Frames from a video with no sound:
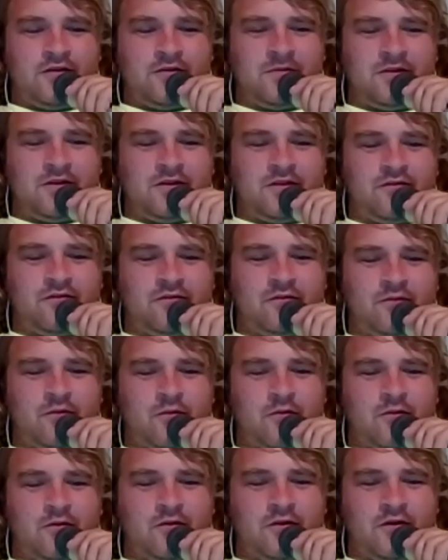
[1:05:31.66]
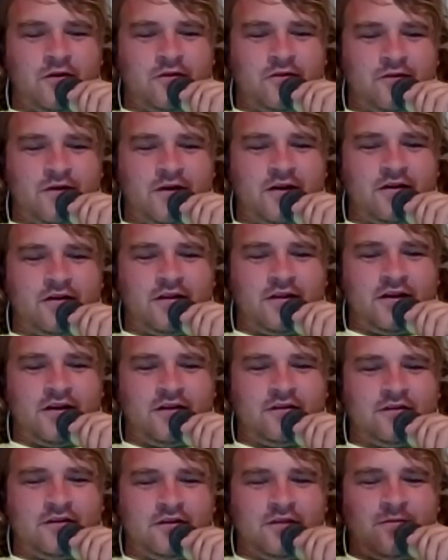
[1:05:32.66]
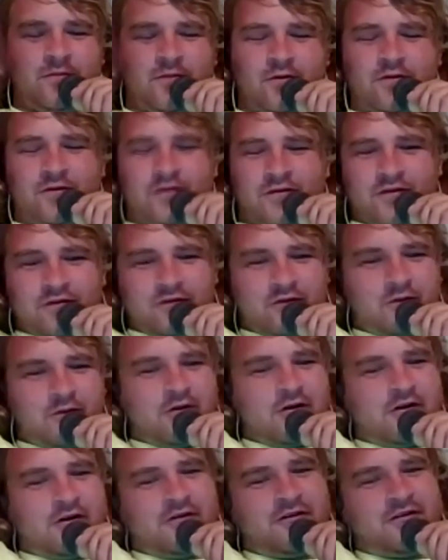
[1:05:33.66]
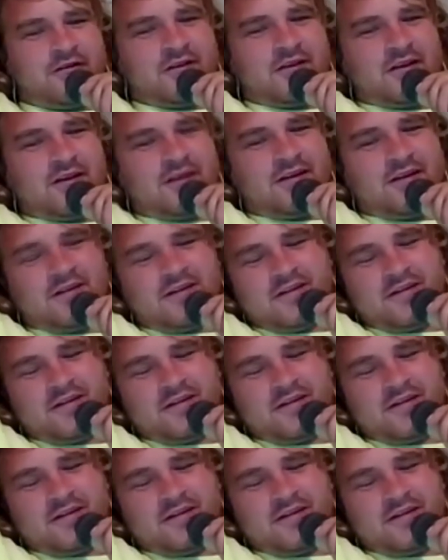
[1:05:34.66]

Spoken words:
it to be the Fairlady Z more than the 400Z.